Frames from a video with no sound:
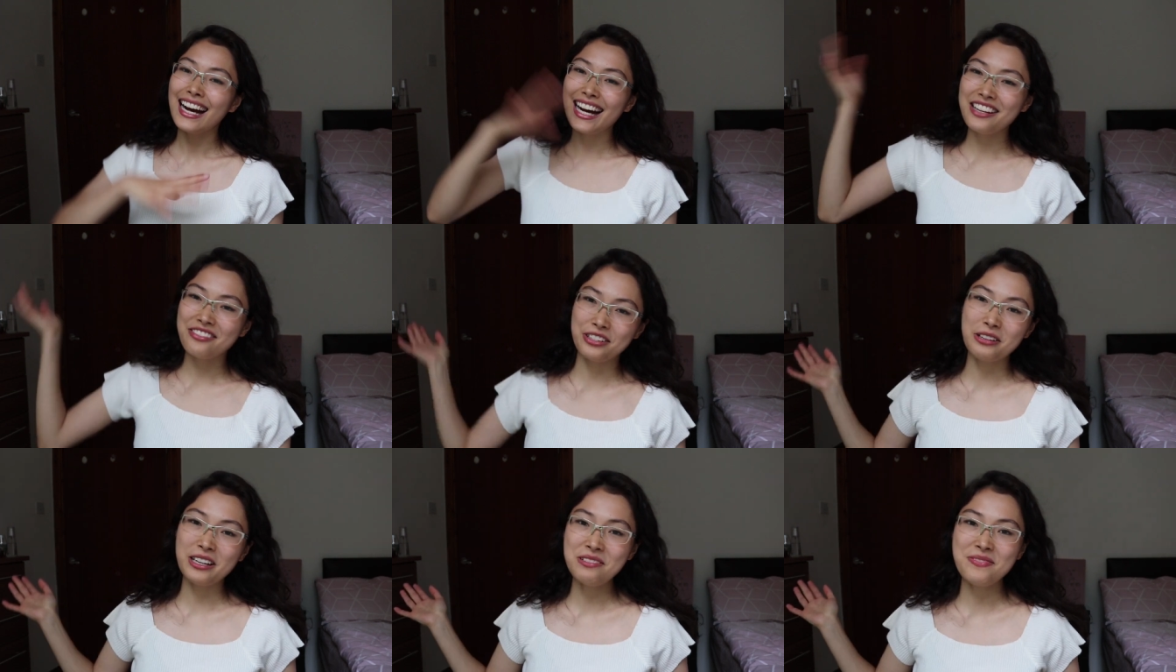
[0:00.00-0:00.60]
Hi
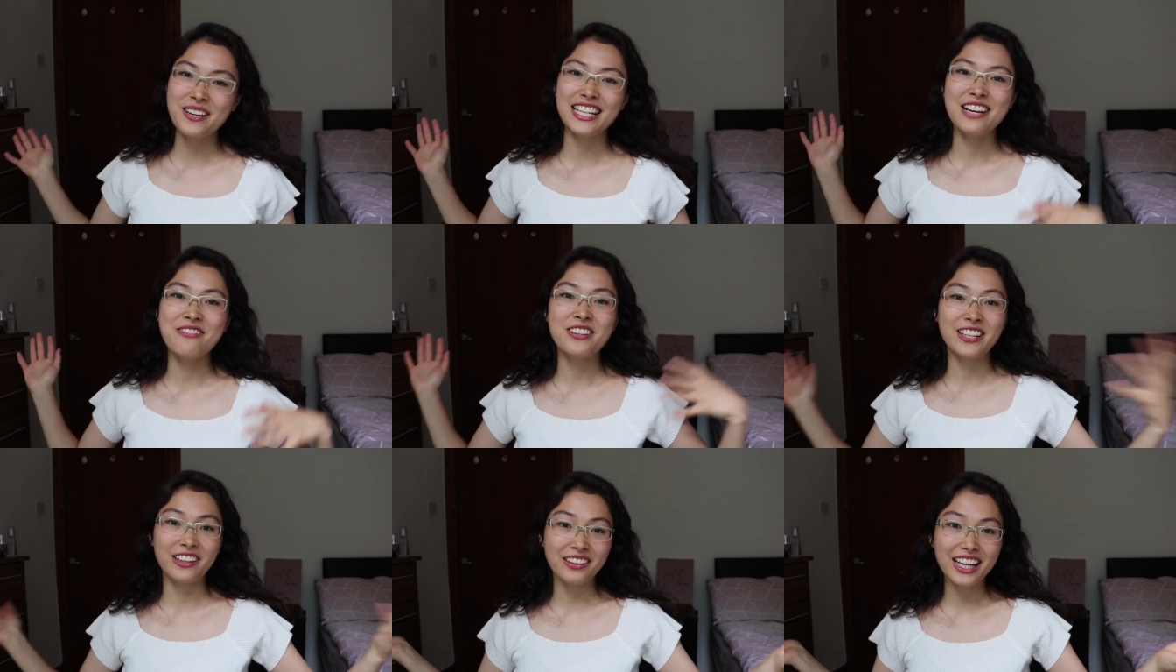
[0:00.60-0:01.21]
everyone, my
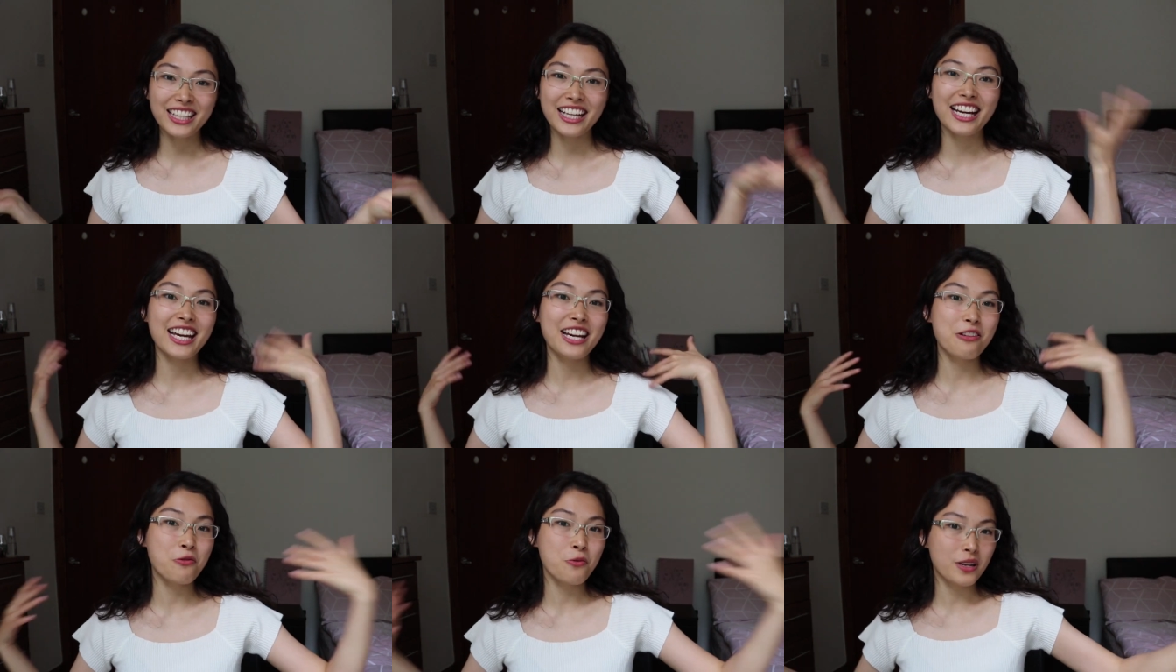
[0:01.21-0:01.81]
name is Orlando
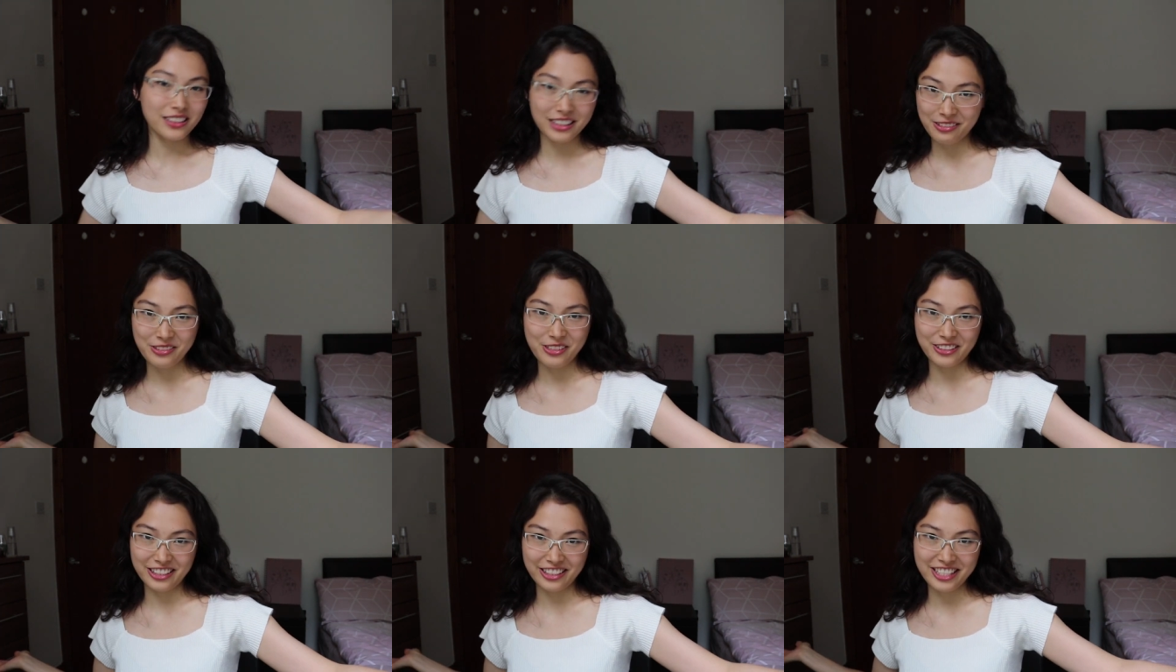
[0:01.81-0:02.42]
and welcome
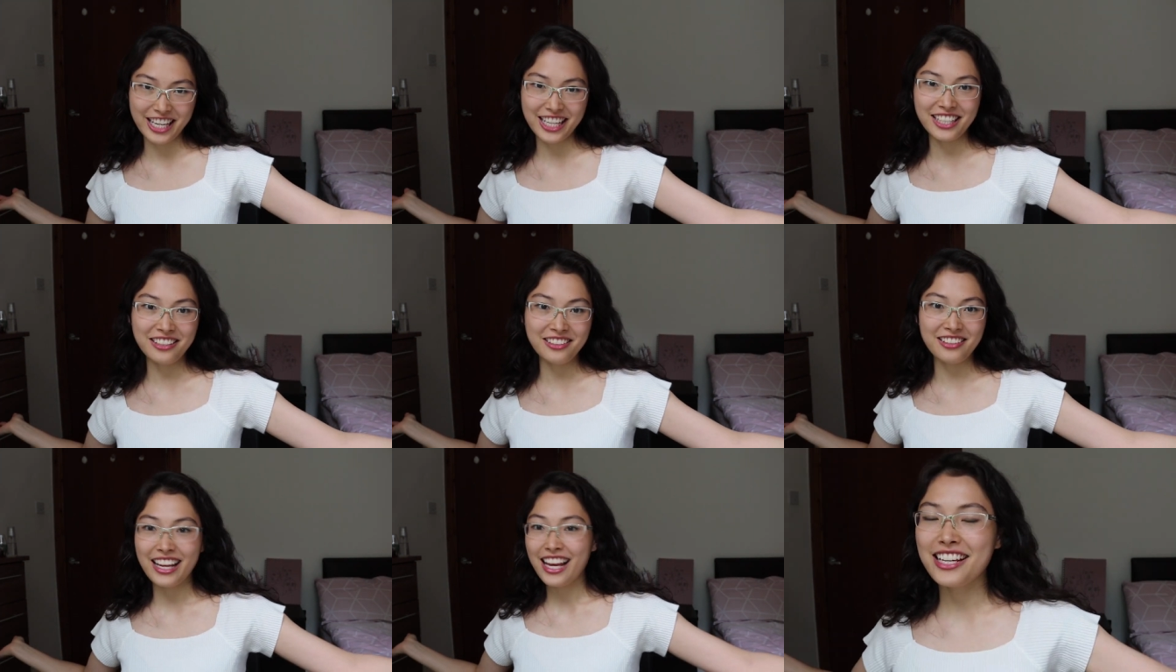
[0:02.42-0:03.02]
to this
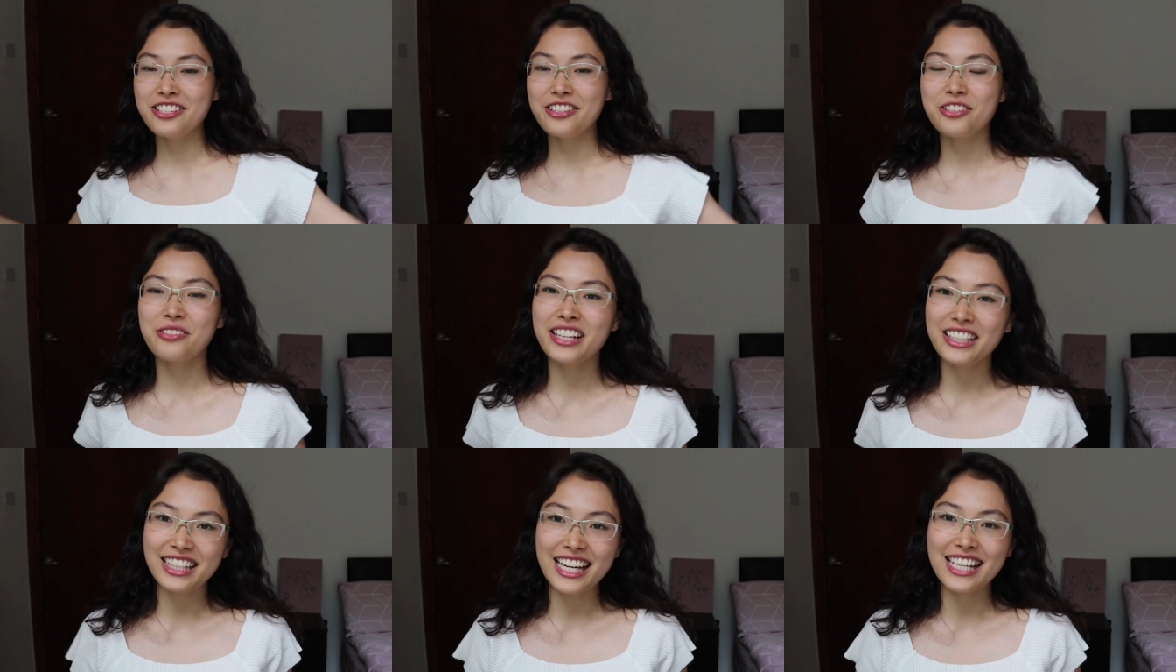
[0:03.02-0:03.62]
channel. I
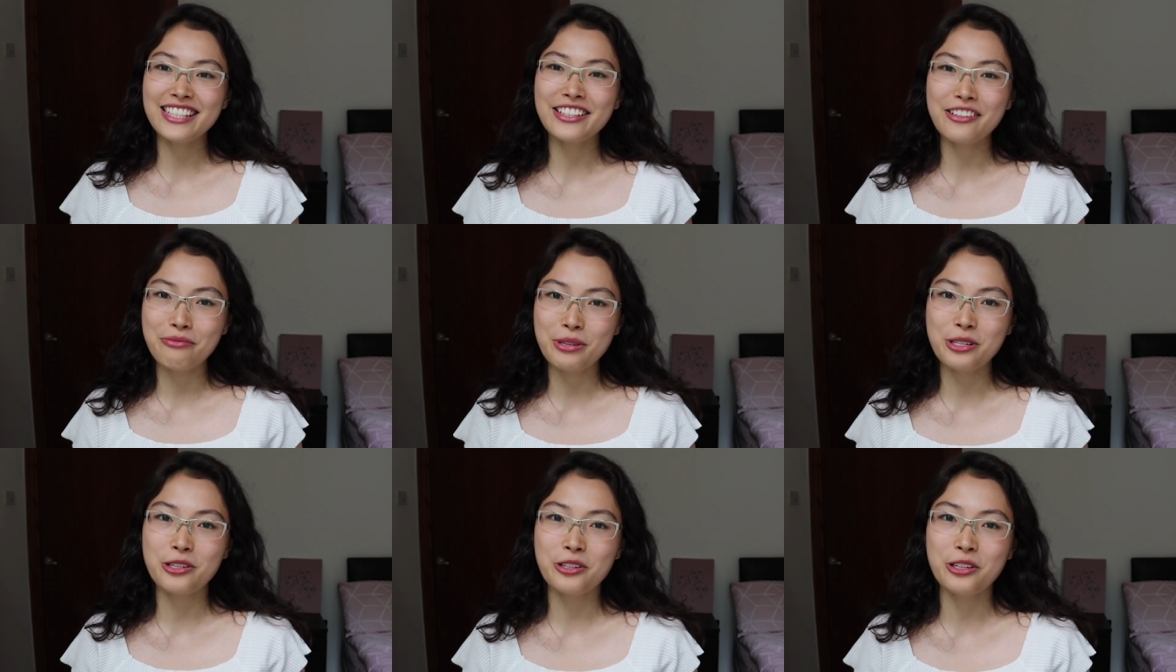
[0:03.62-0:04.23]
just realized
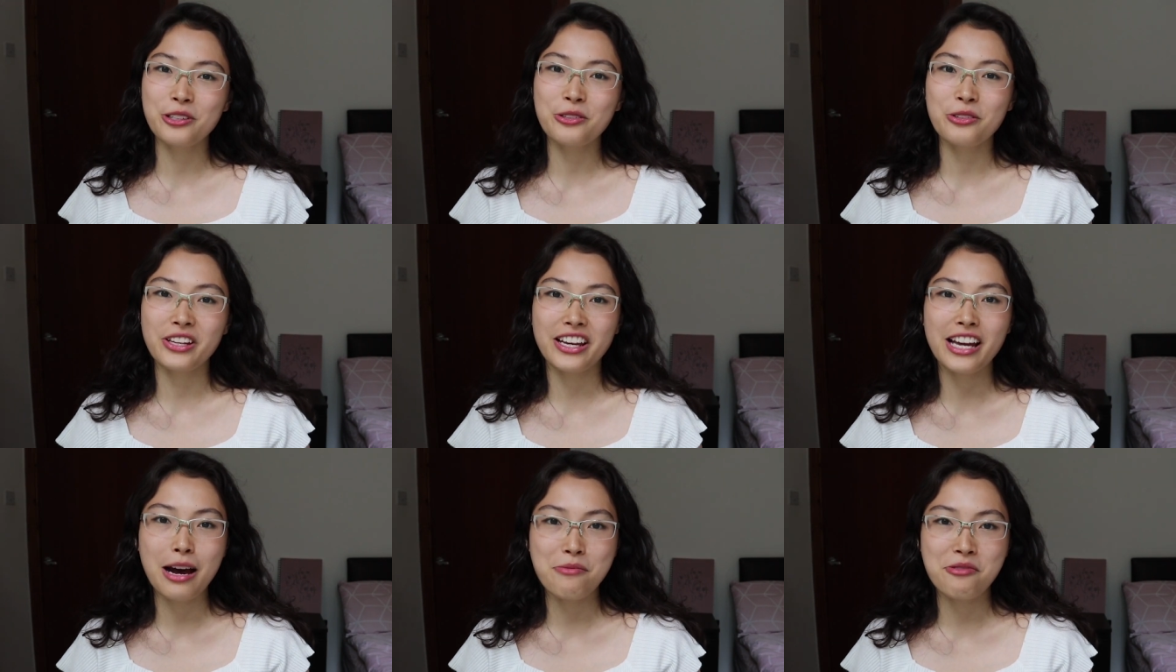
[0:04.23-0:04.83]
I've been talking to
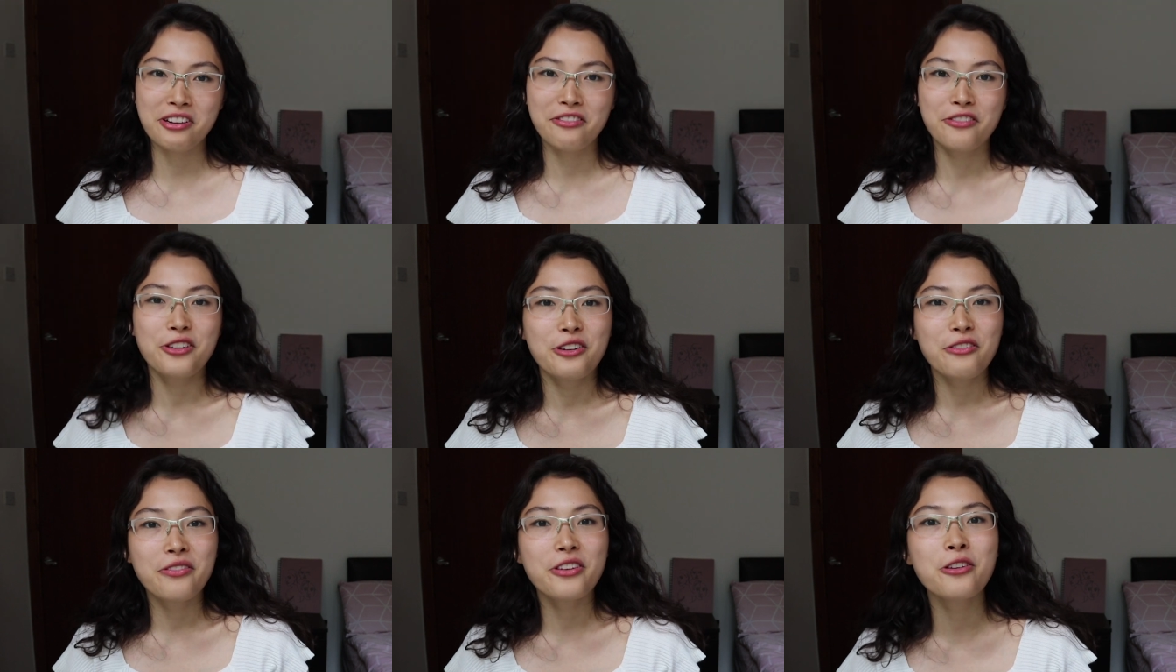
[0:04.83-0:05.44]
the camera
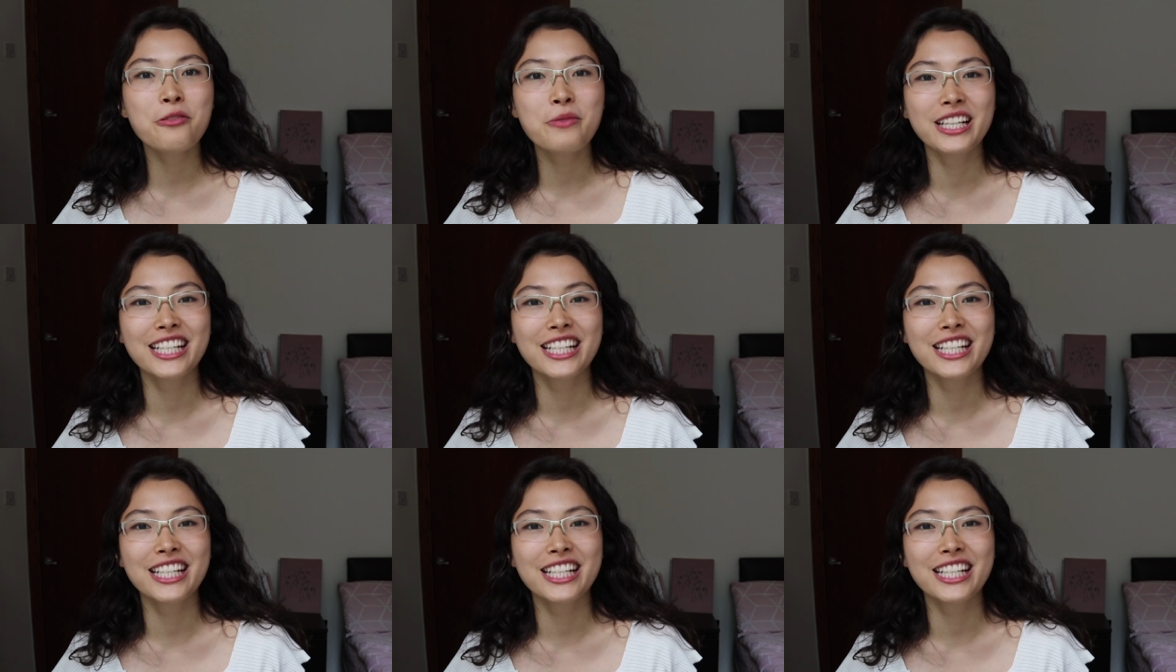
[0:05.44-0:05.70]
for a few